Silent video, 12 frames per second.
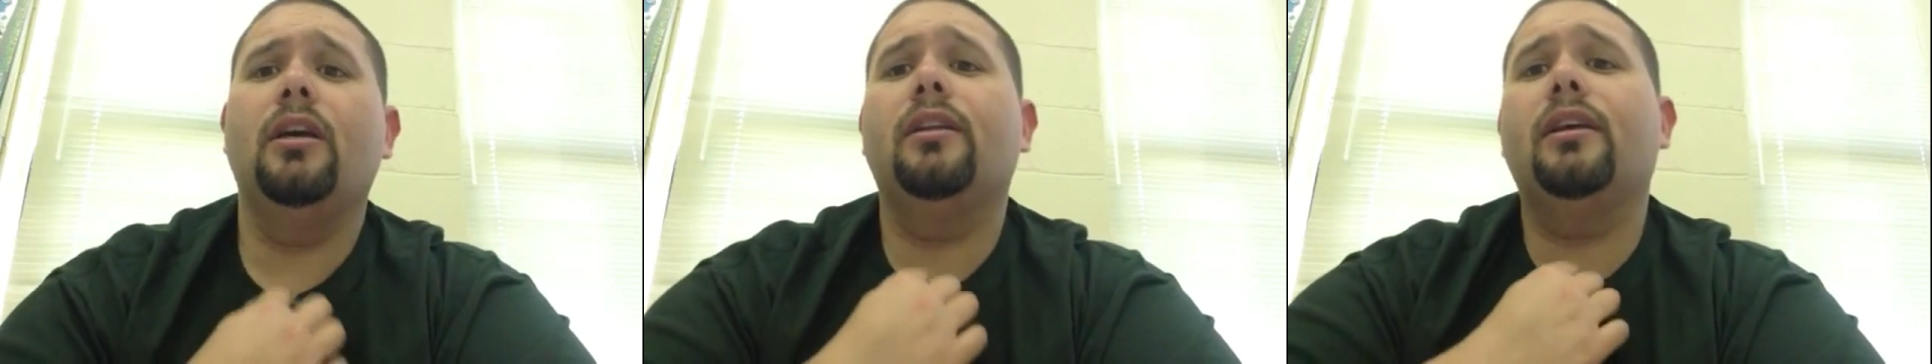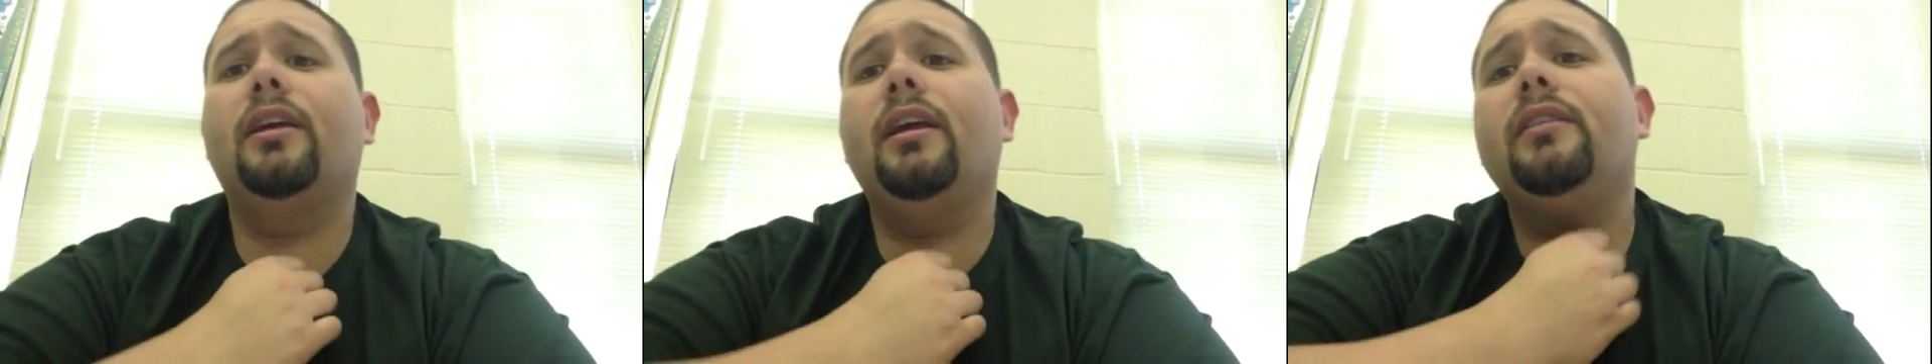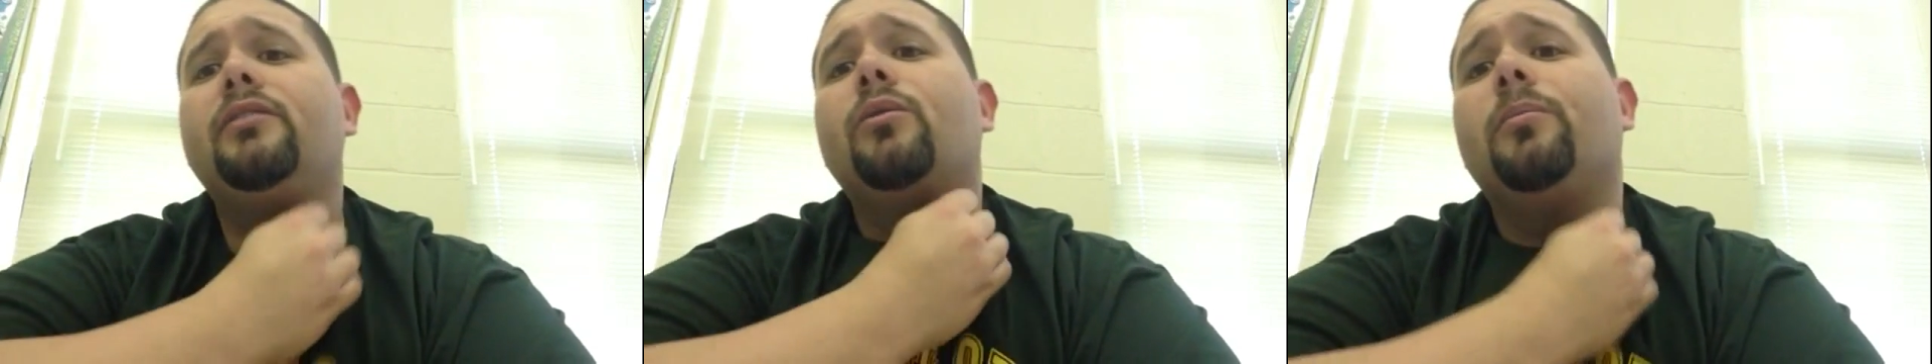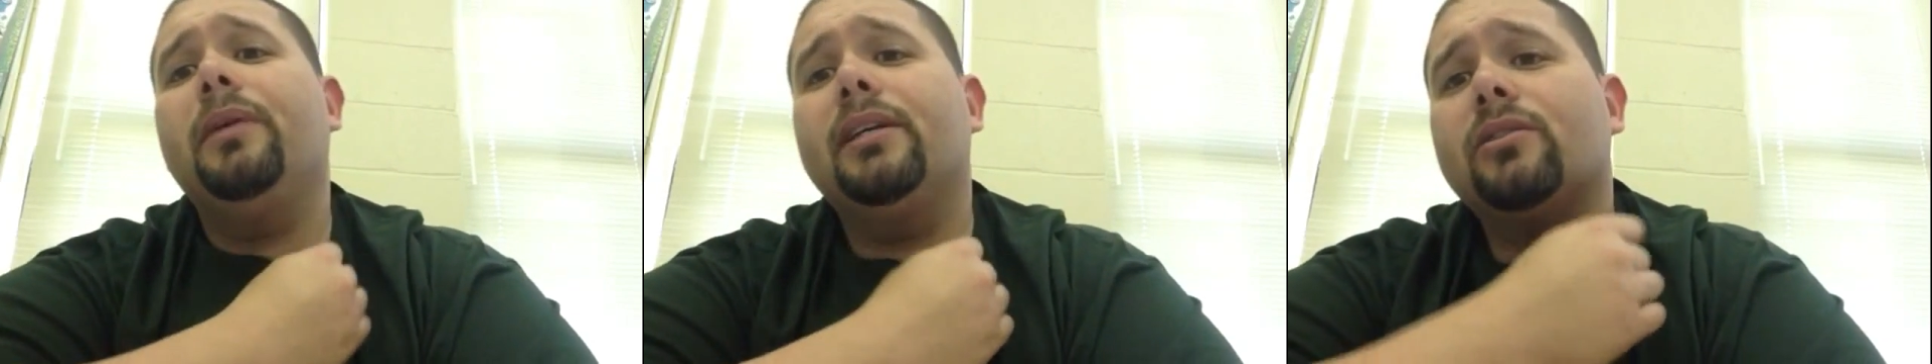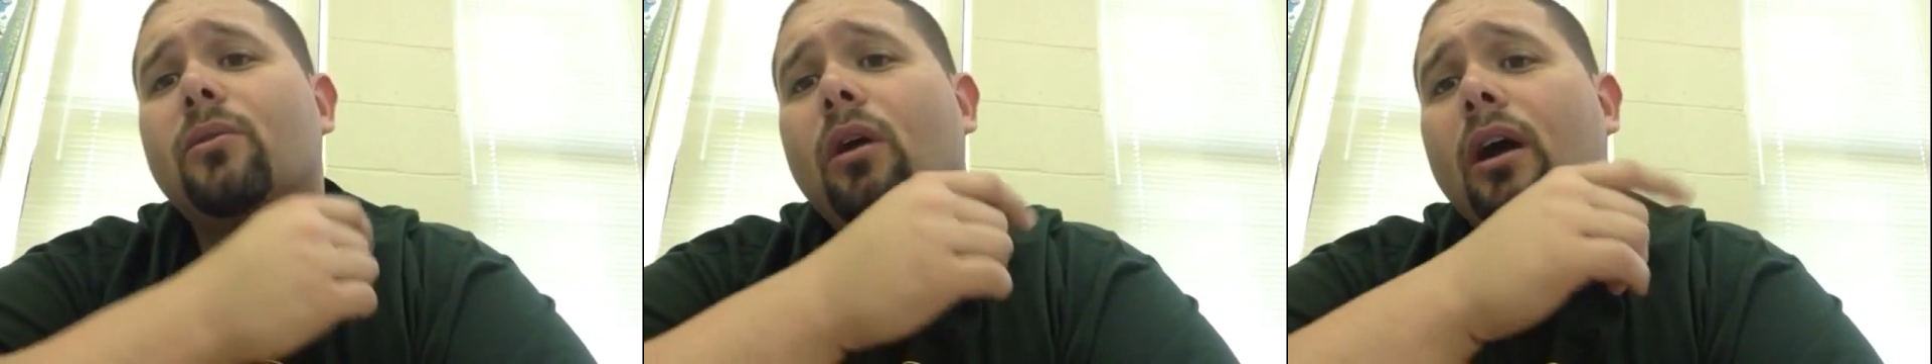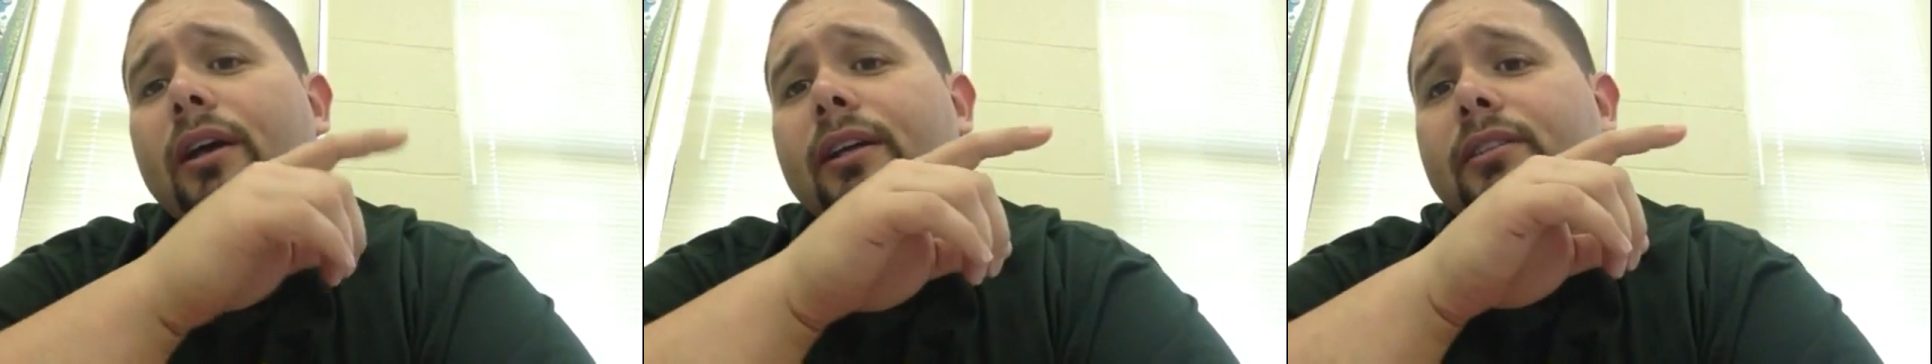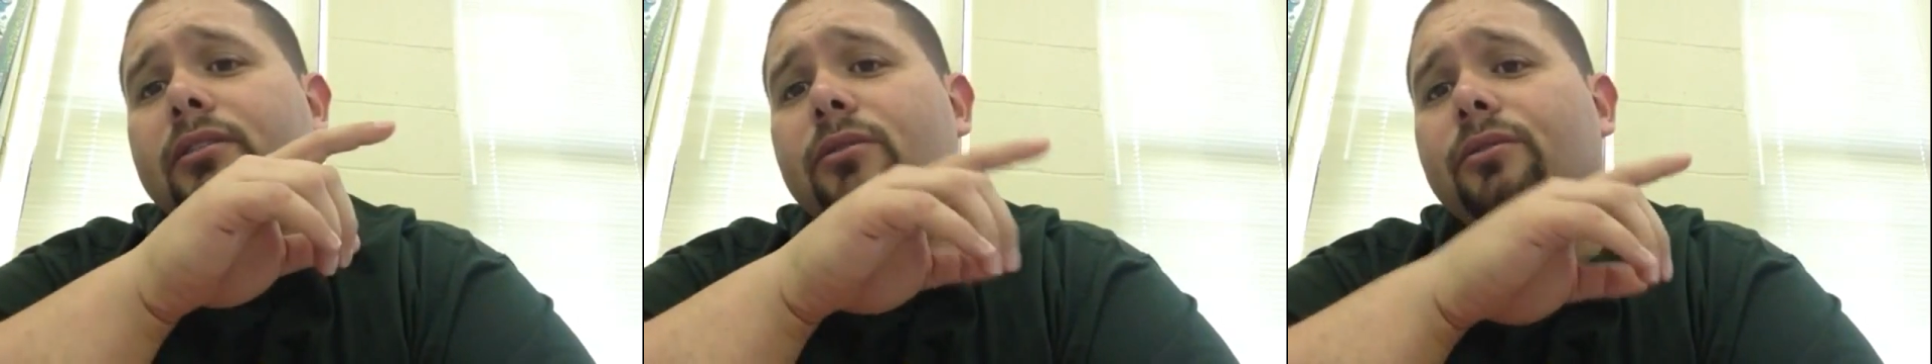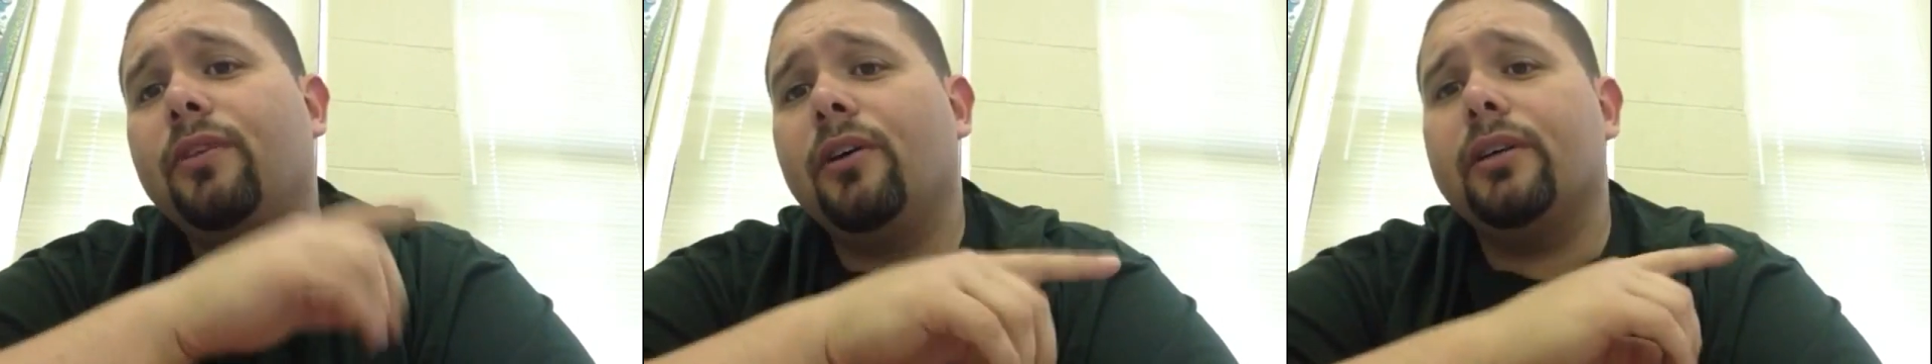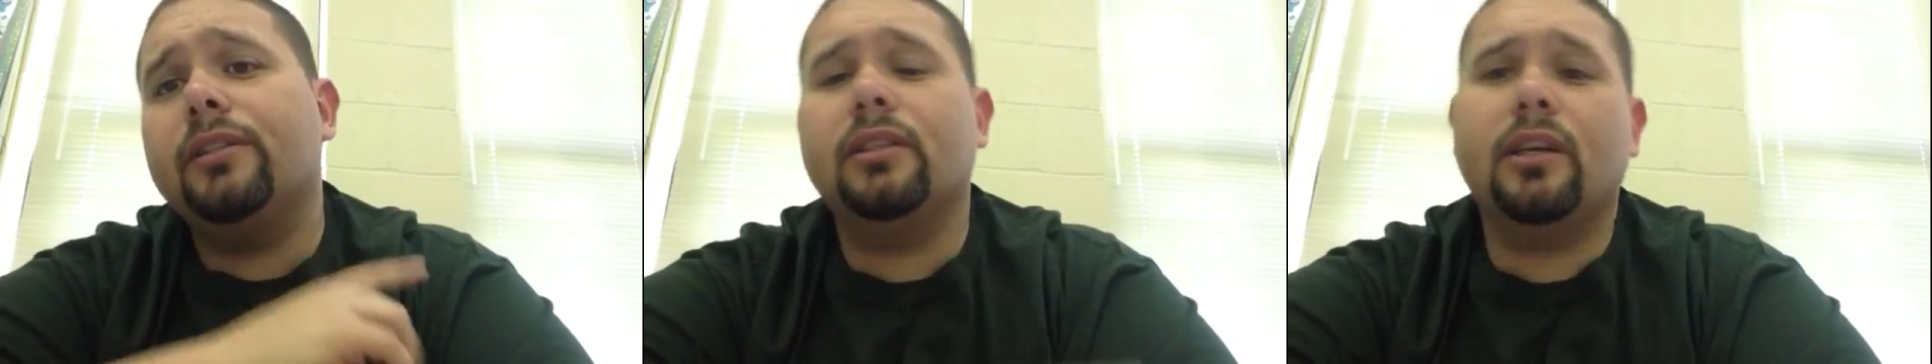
The key to a big squat is to focus